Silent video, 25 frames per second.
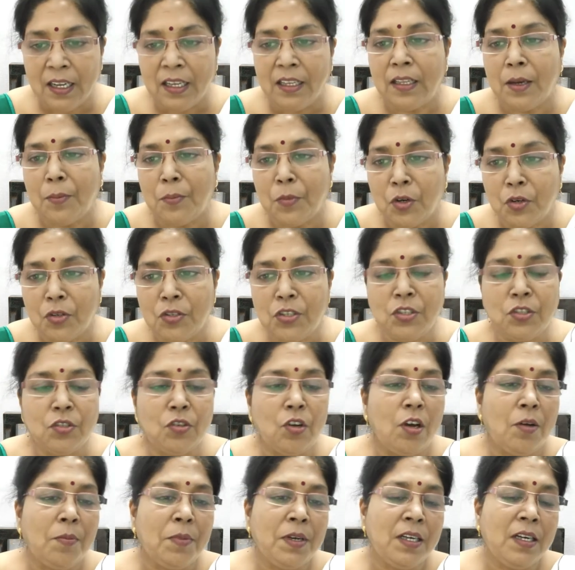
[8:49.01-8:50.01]
The most
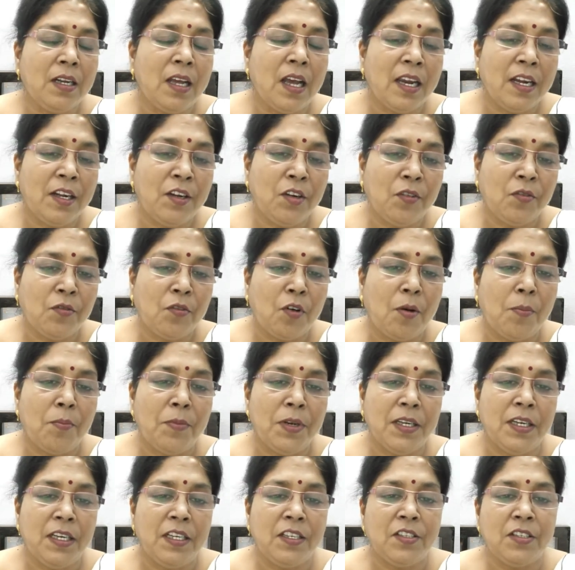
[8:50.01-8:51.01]
common kind of
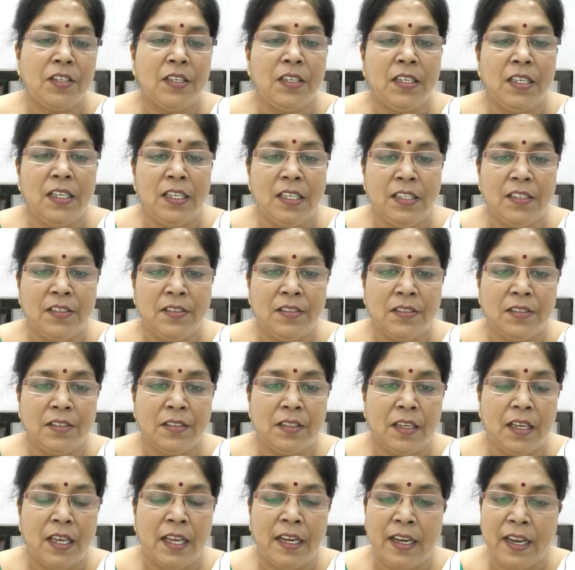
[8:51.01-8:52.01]
combination
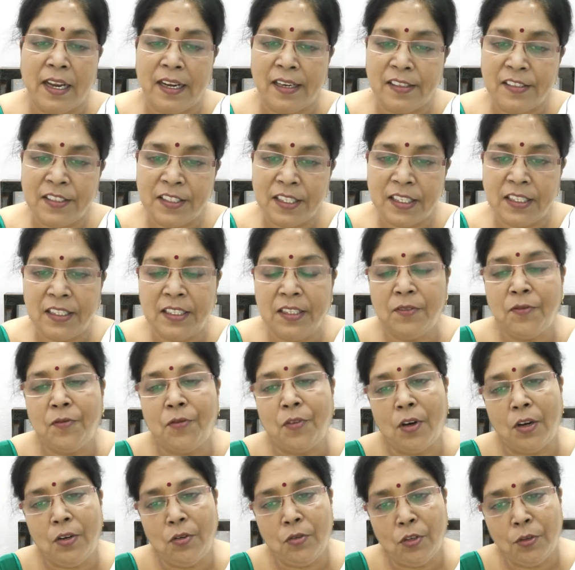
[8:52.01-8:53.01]
is an adjective
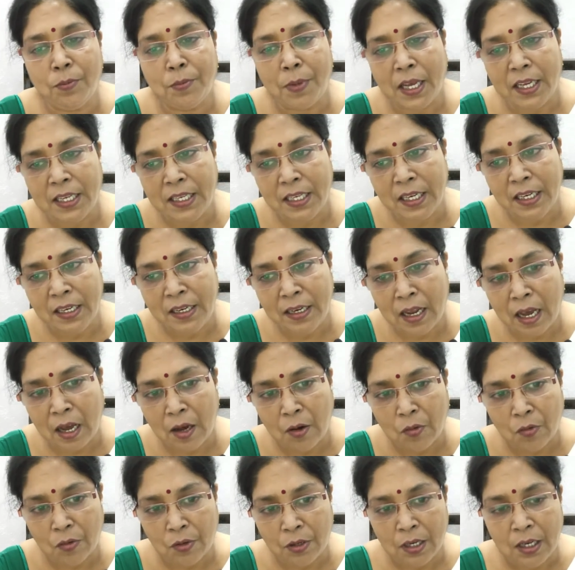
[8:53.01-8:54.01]
followed by a
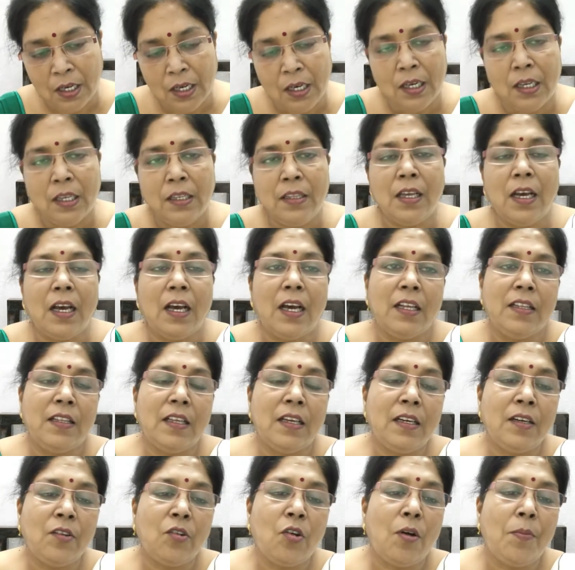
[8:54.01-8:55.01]
noun. The
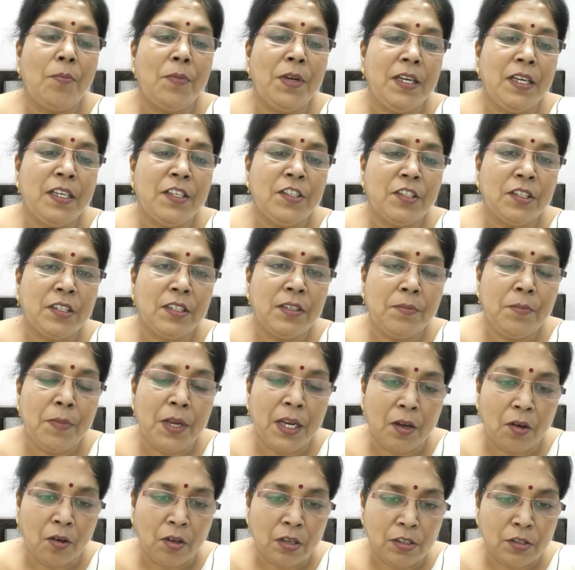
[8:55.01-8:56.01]
other combination
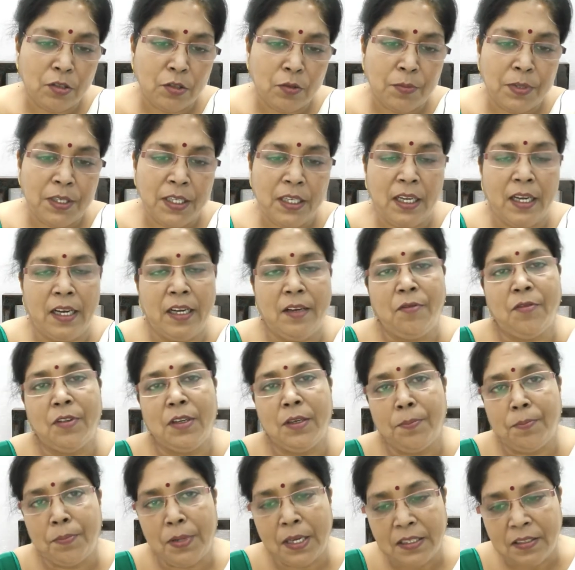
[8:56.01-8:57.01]
may also be
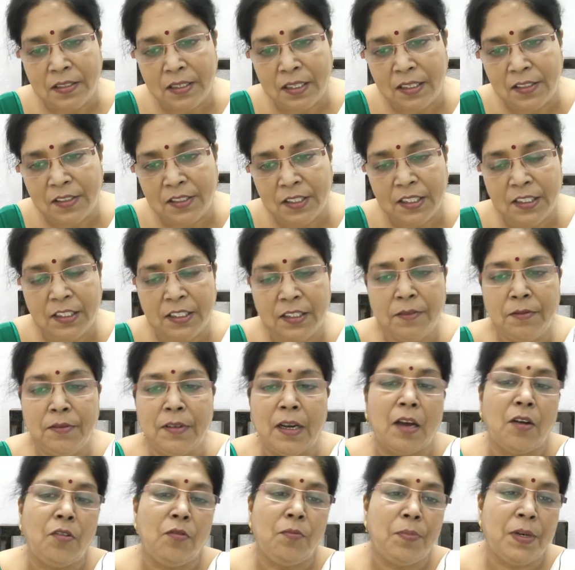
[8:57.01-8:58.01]
adverb plus adjective,
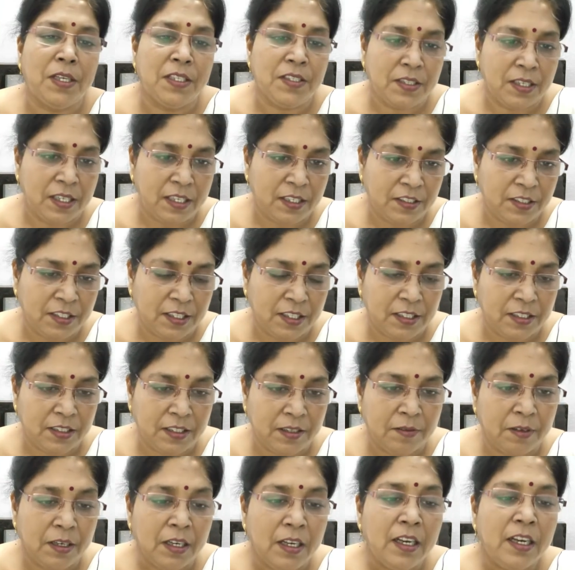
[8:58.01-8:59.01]
noun plus
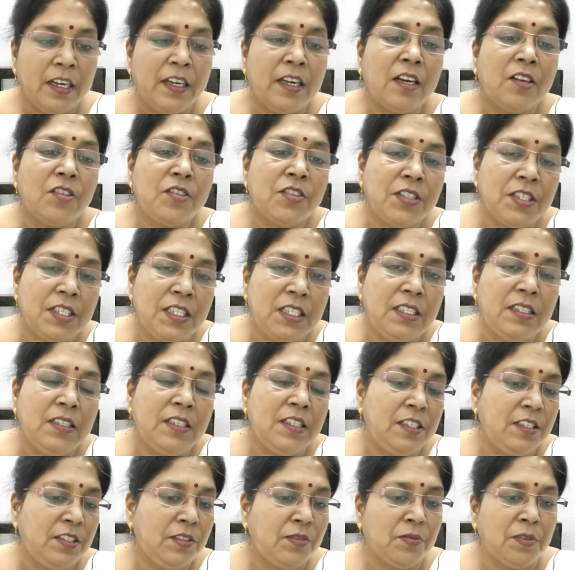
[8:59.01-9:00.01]
adjective. Now see
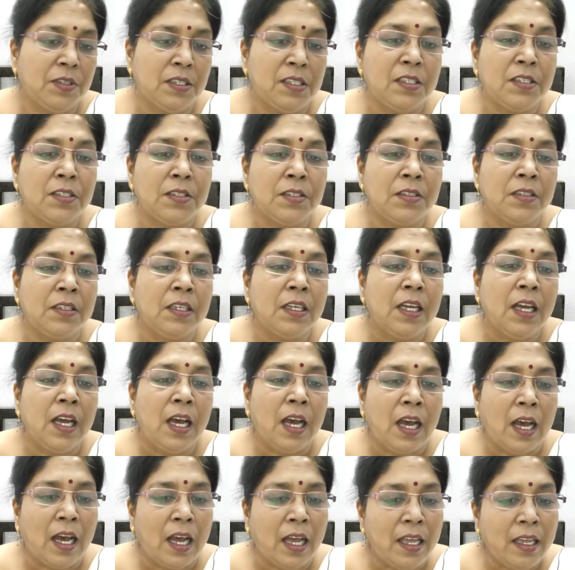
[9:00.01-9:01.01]
these words.
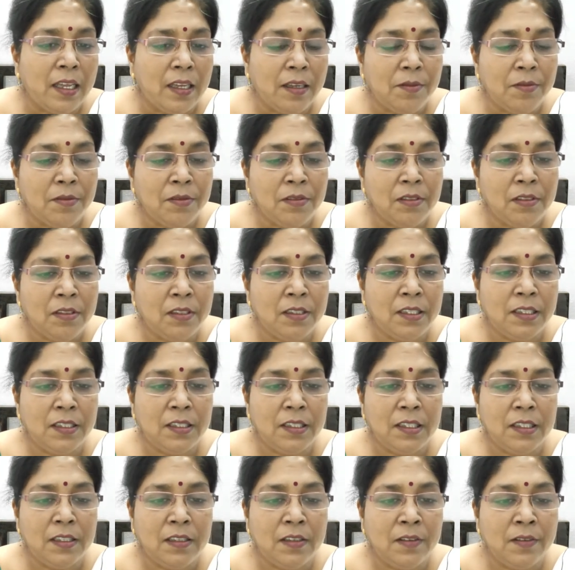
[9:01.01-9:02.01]
I have
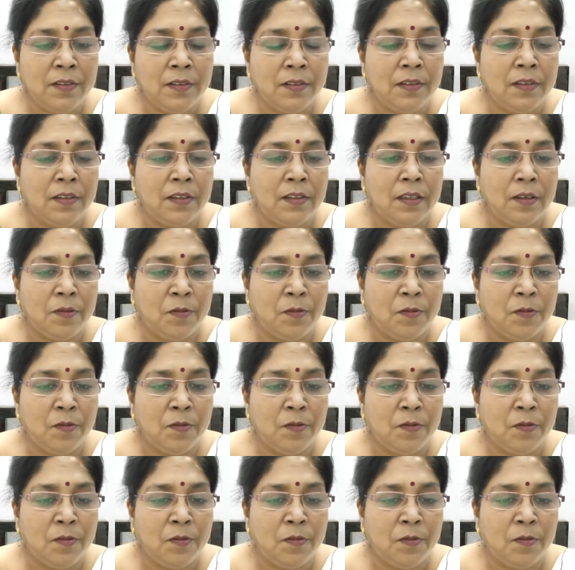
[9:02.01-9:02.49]
written the